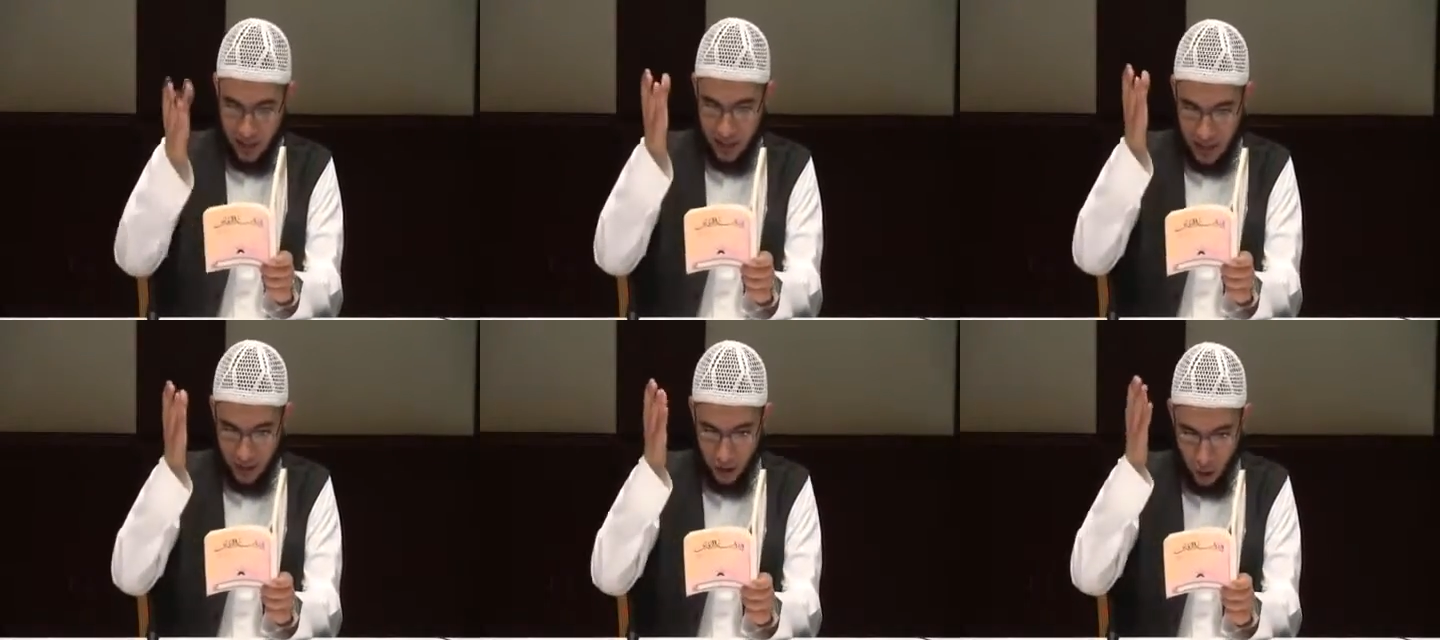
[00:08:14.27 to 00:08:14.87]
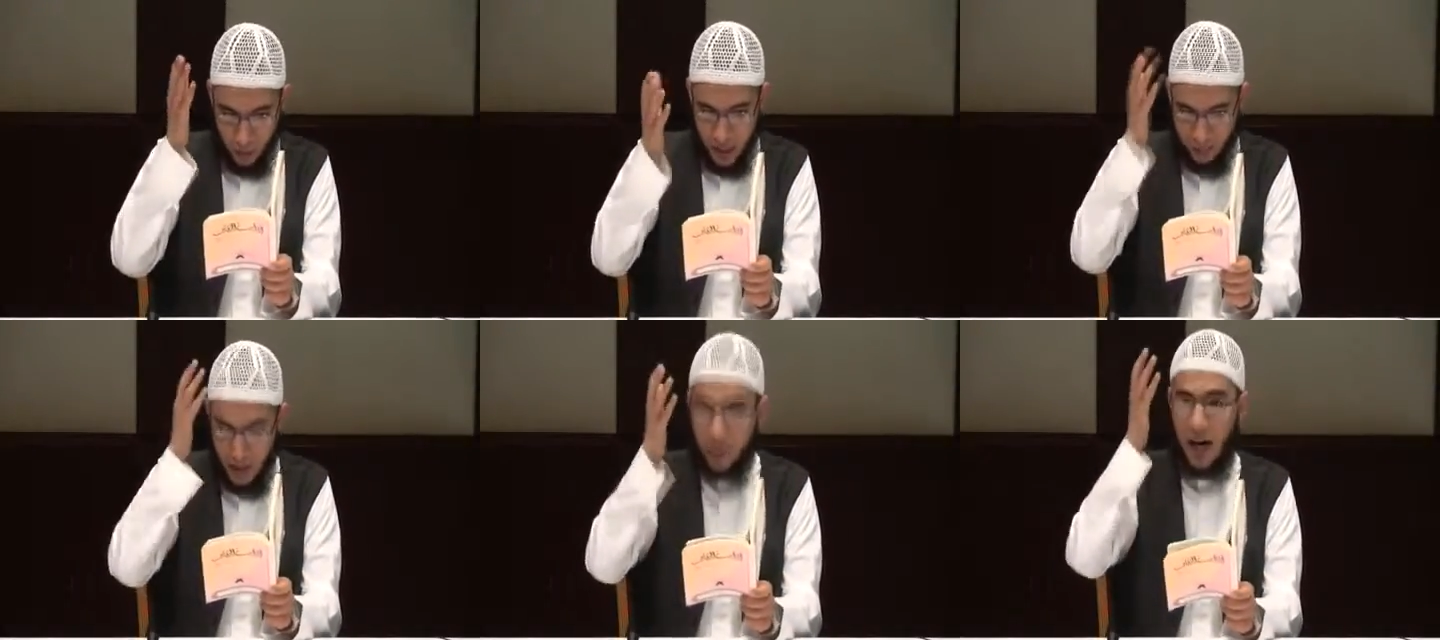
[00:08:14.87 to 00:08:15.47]
said that,
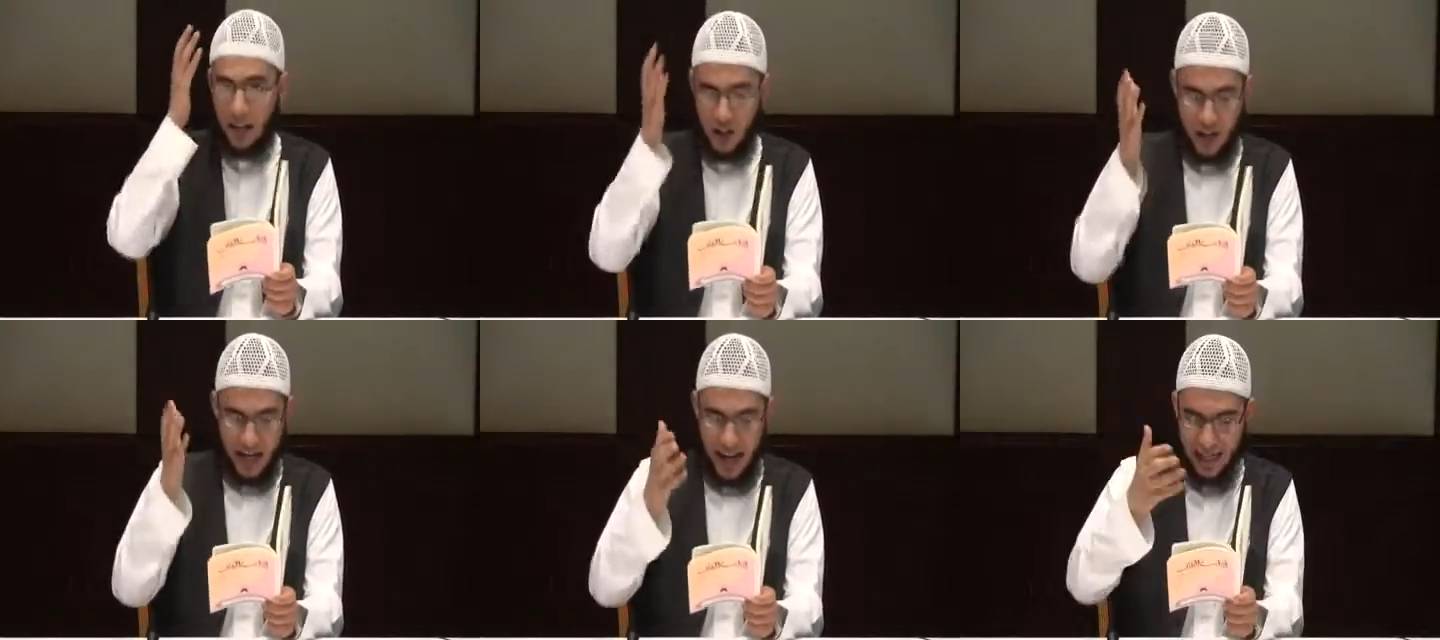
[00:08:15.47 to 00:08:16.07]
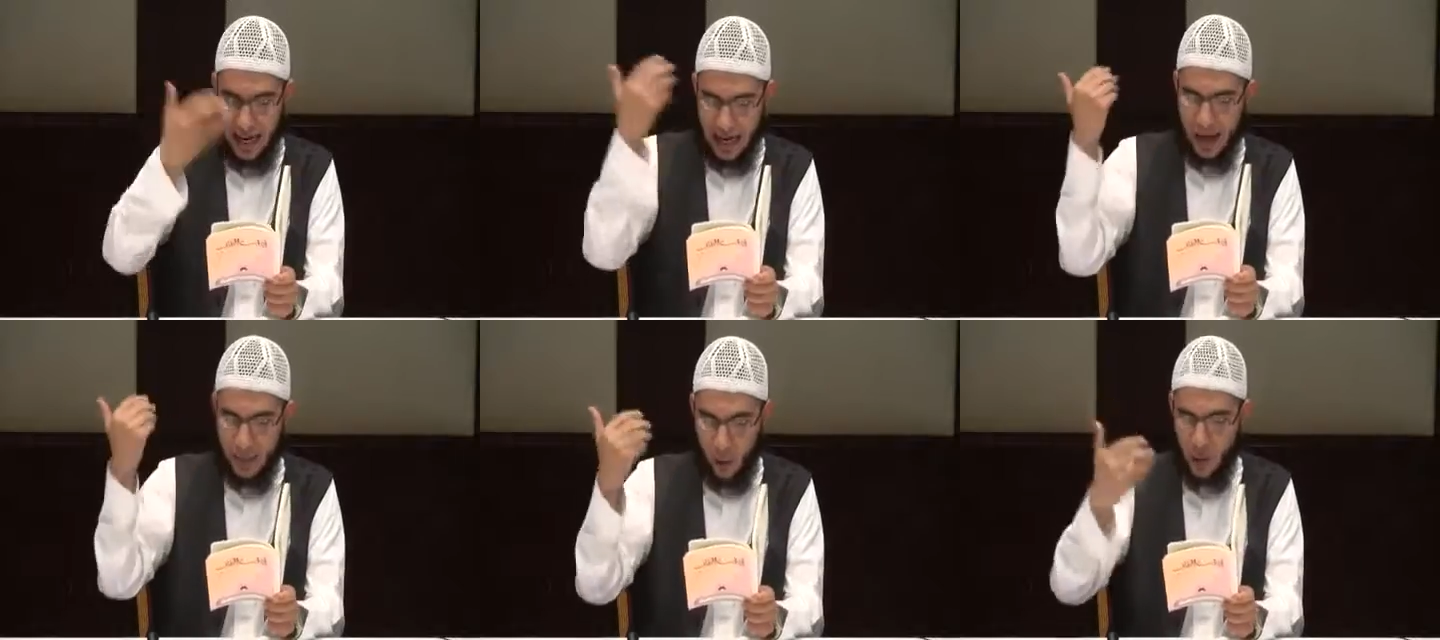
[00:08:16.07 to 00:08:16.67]
let people understand, and they
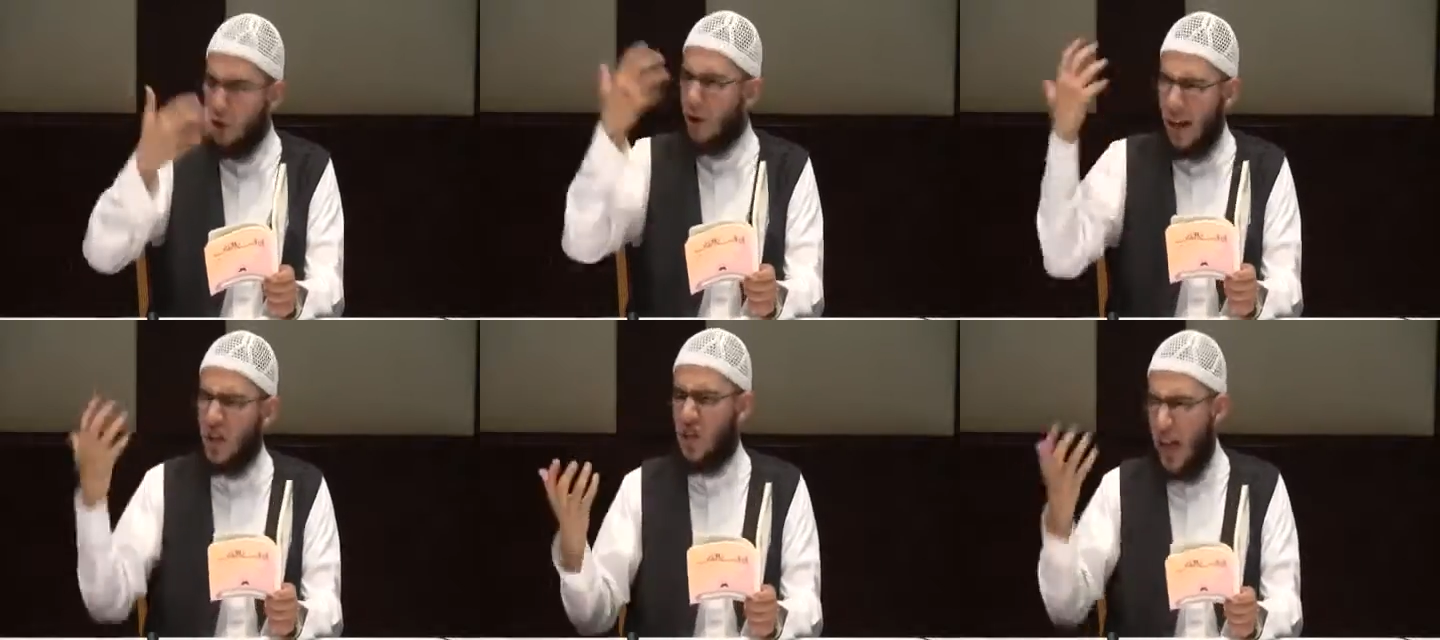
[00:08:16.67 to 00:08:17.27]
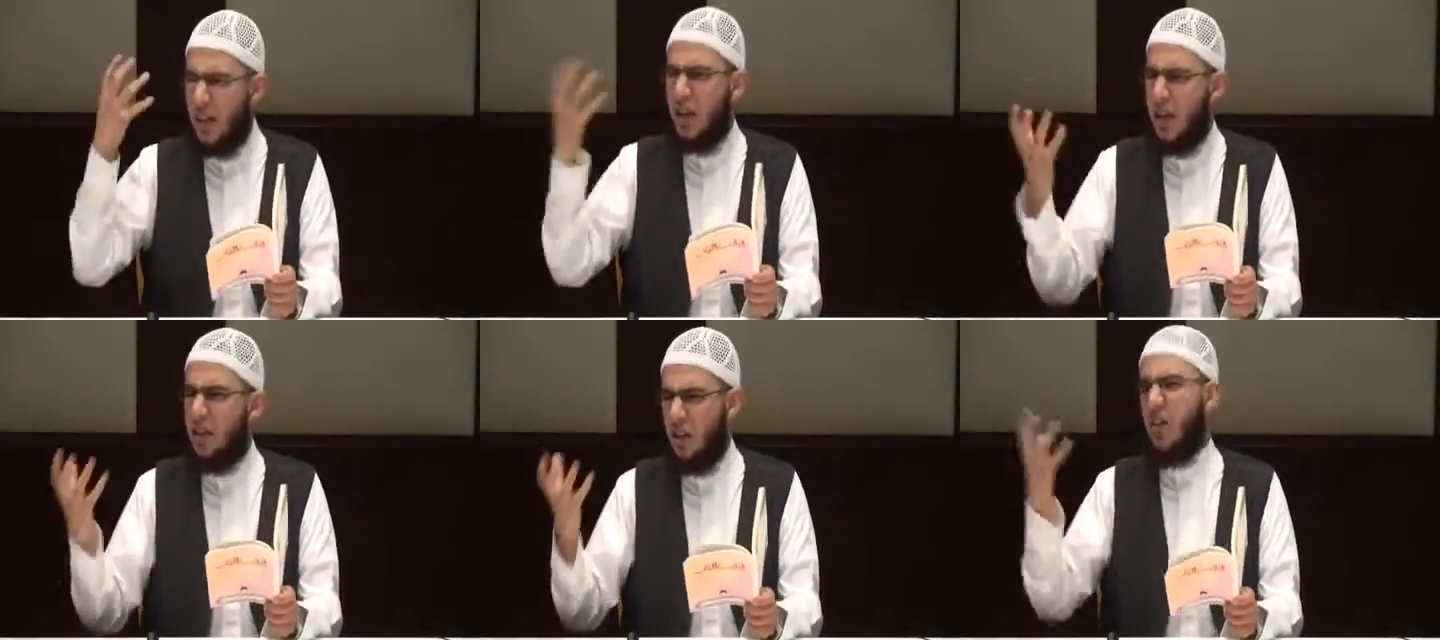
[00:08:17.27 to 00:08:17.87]
claim that we don't
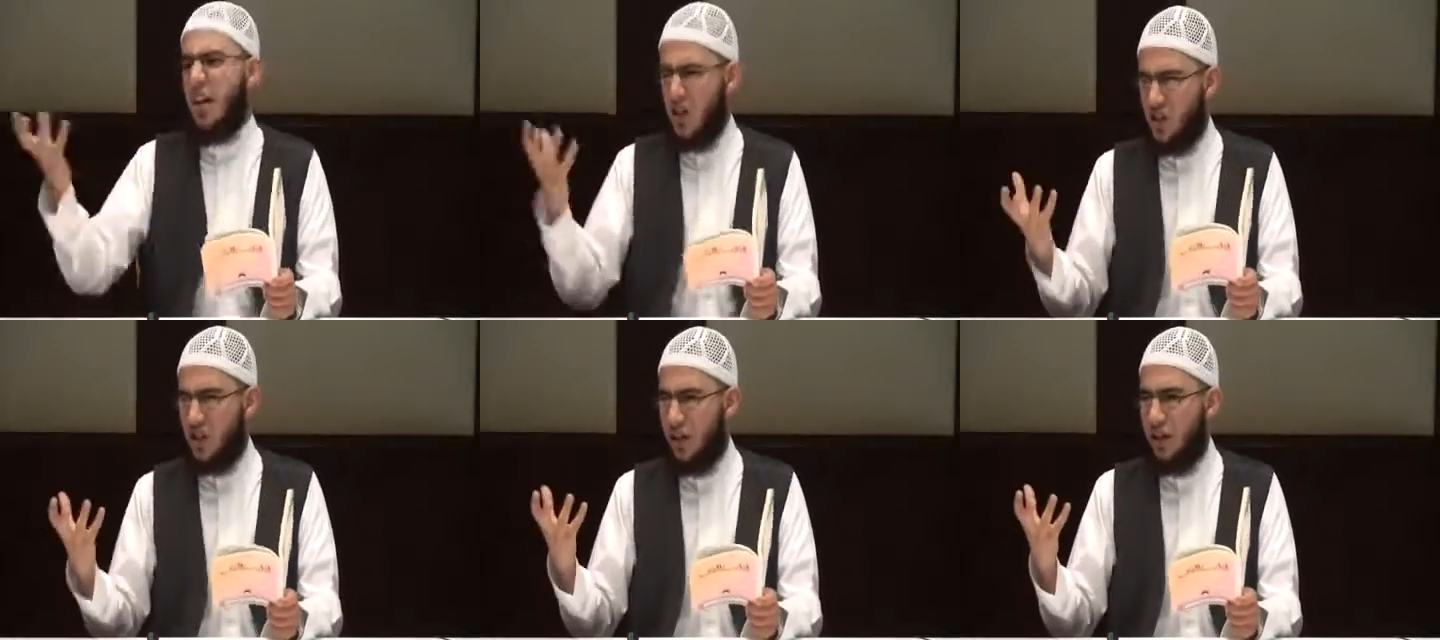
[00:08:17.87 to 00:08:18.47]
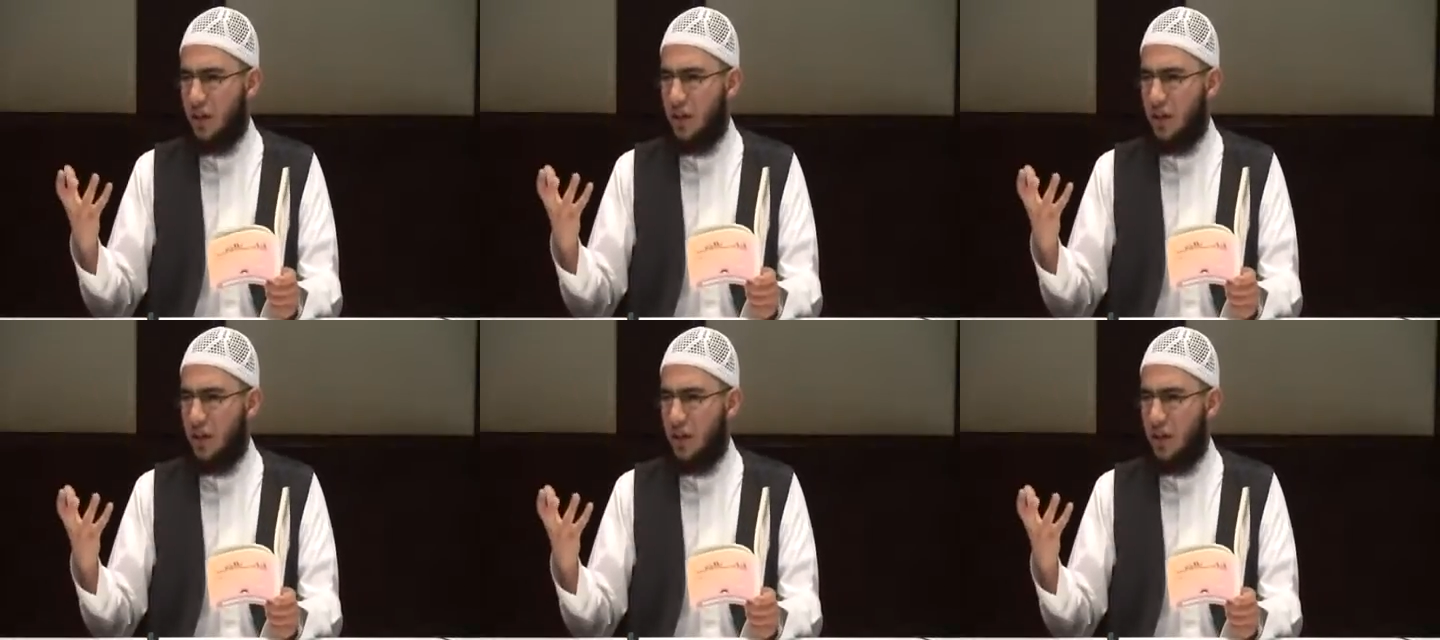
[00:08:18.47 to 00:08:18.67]
understand the text.